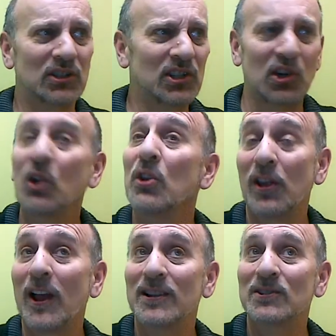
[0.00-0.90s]
to turn the
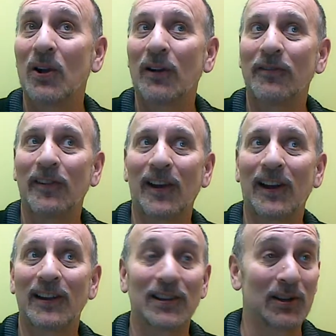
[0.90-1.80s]
lights
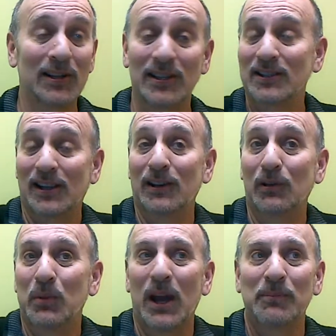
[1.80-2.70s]
off. You know, it
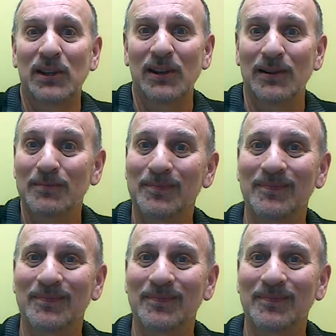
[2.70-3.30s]
would be up to you.